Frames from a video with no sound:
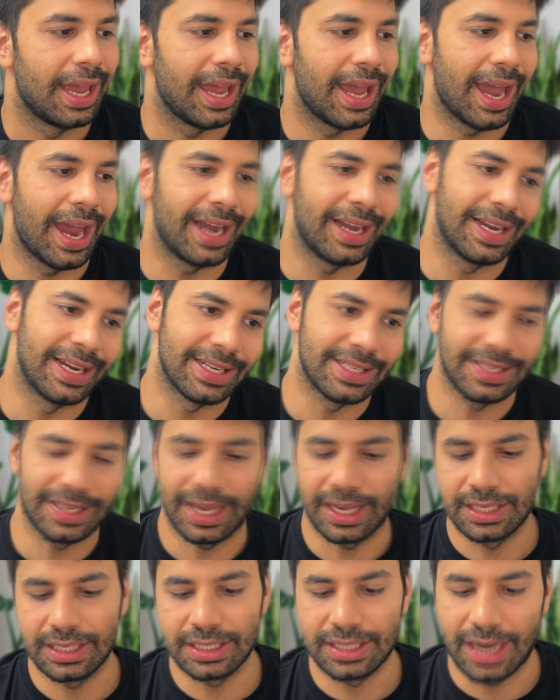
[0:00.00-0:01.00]
And let's say
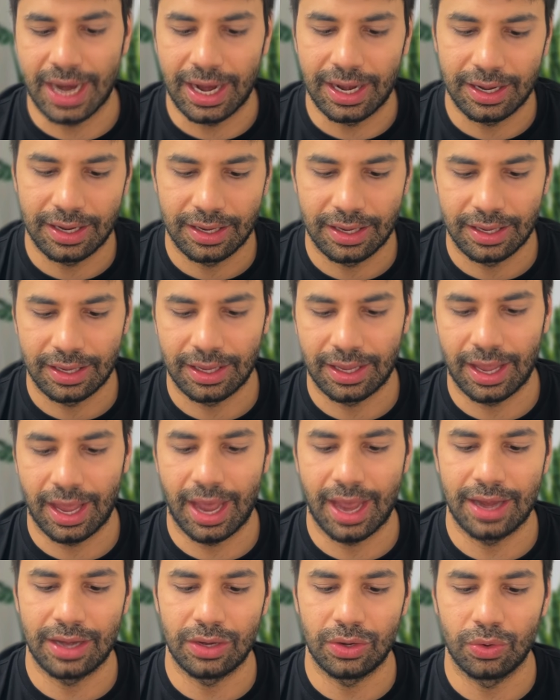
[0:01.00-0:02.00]
I just add,
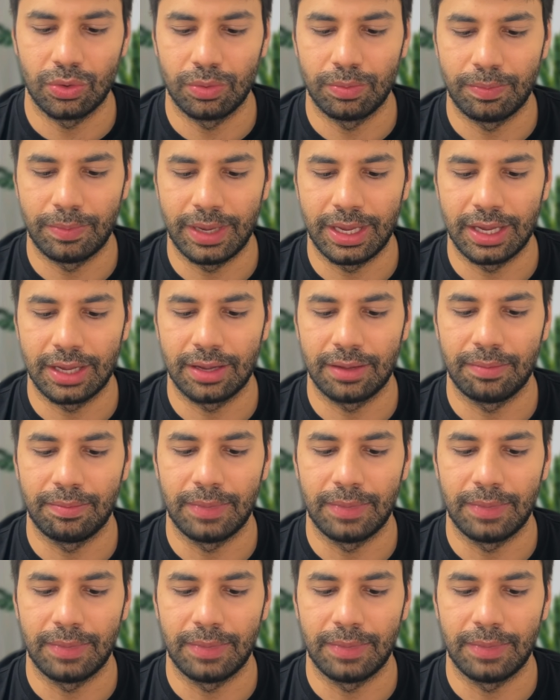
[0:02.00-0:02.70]
can you make